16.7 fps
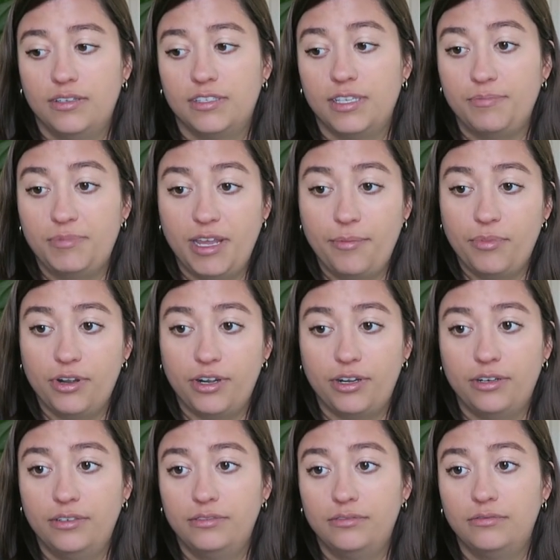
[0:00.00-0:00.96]

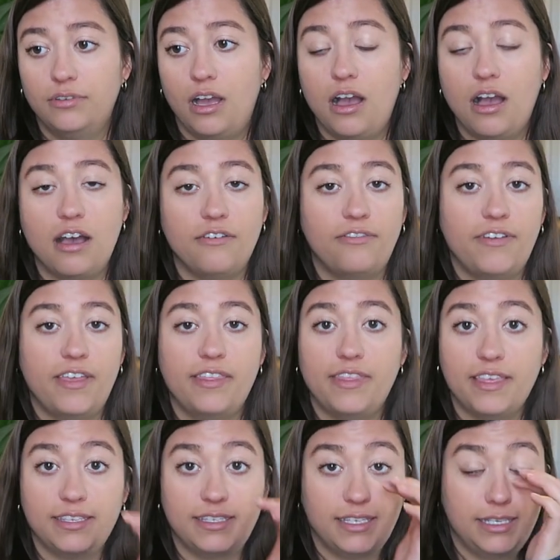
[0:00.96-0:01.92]
September off,
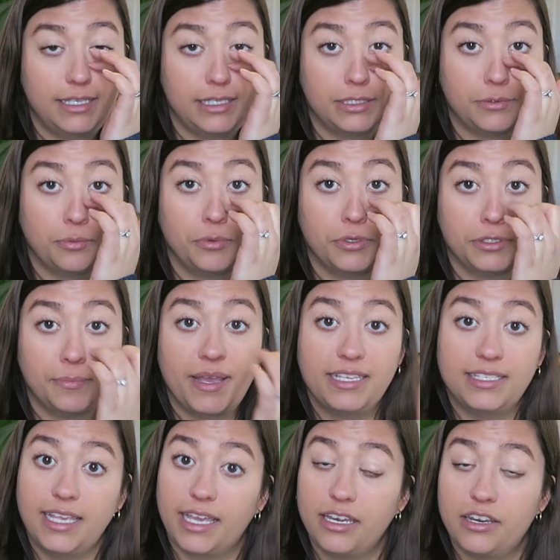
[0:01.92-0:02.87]
and this is was
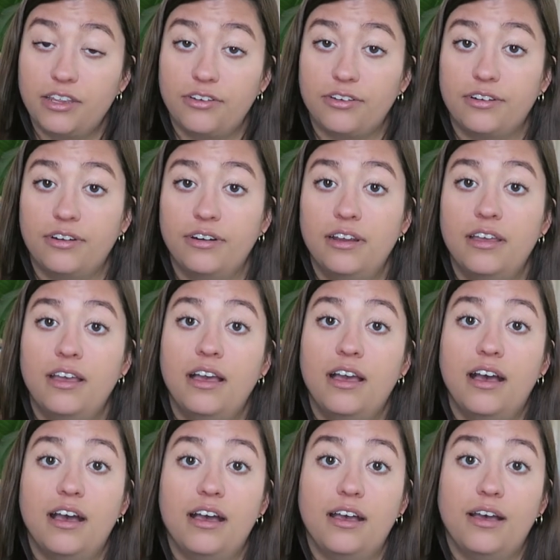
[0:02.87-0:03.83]
my second year
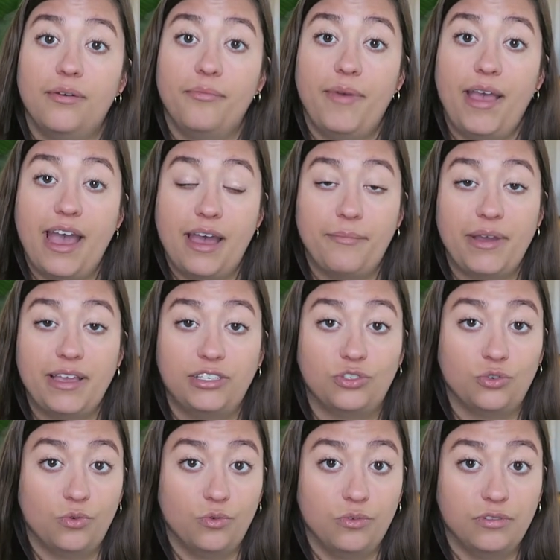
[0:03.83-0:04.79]
um, at my
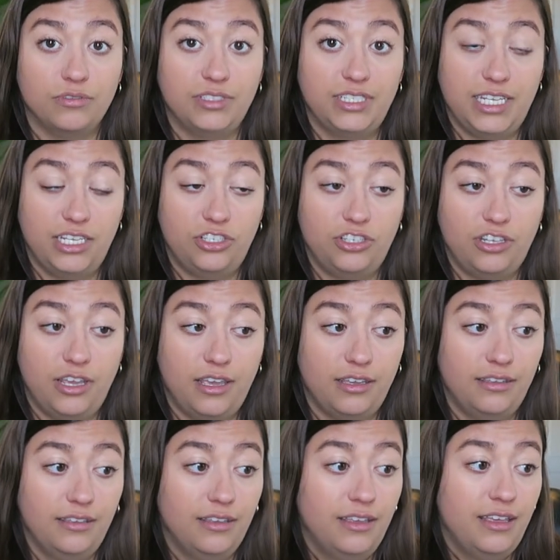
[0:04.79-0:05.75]
school
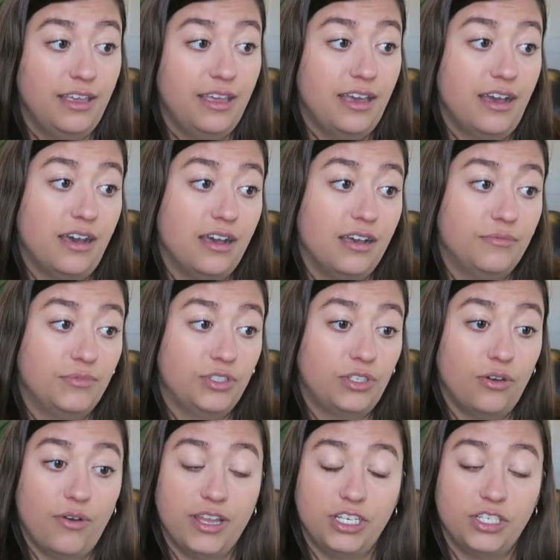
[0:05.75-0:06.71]
teaching. Um,
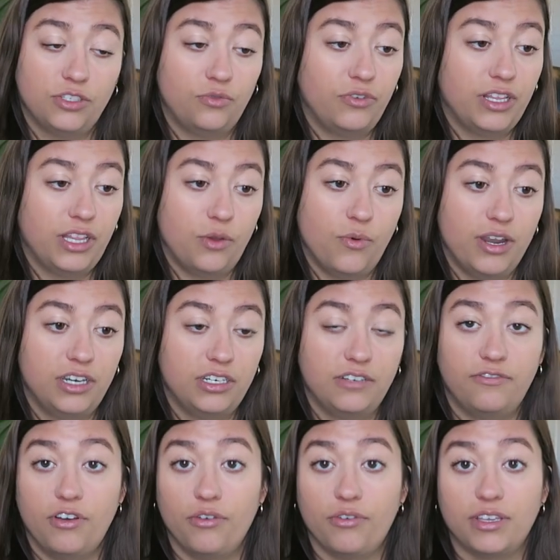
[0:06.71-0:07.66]
so I just really wanted
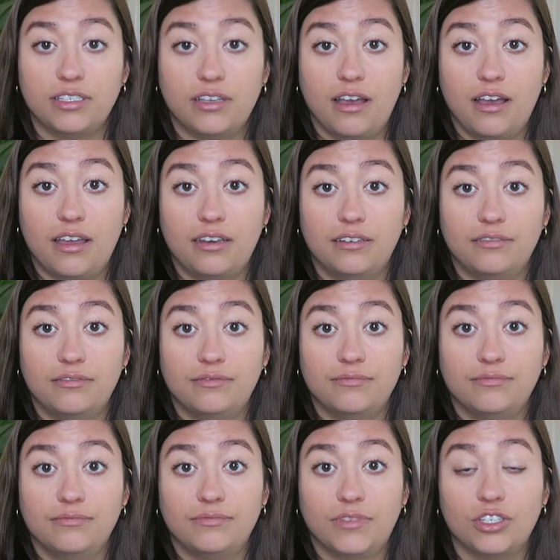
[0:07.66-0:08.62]
to focus on
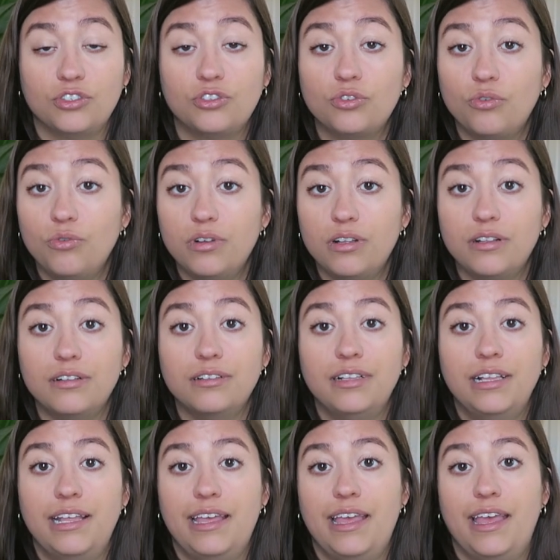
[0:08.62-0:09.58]

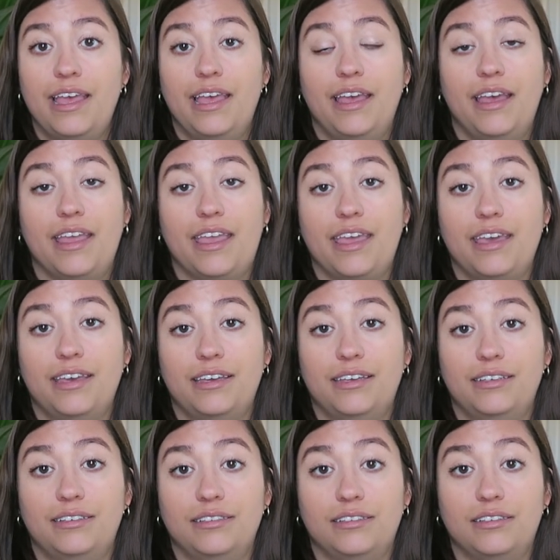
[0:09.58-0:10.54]
school,
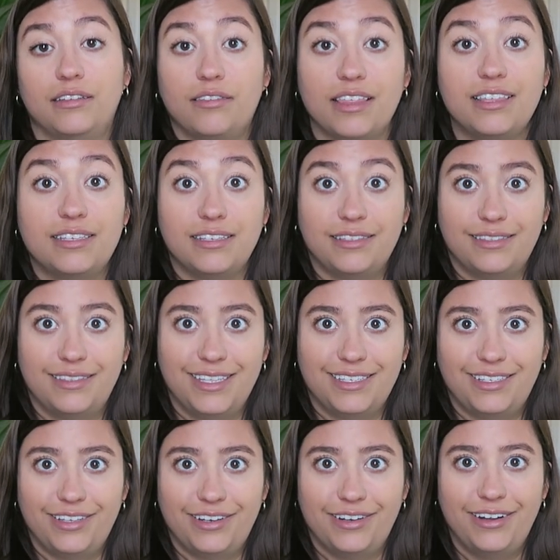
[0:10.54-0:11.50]
and this is
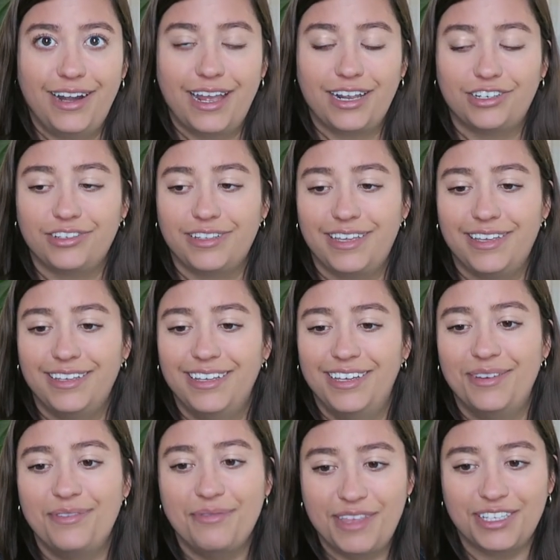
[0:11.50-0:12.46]
this year actually,
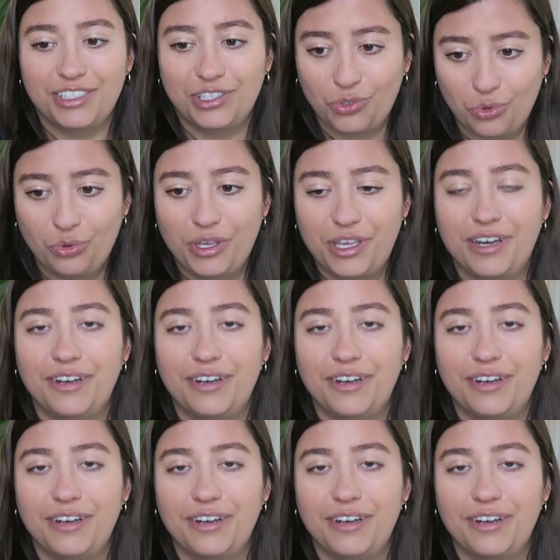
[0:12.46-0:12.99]
this school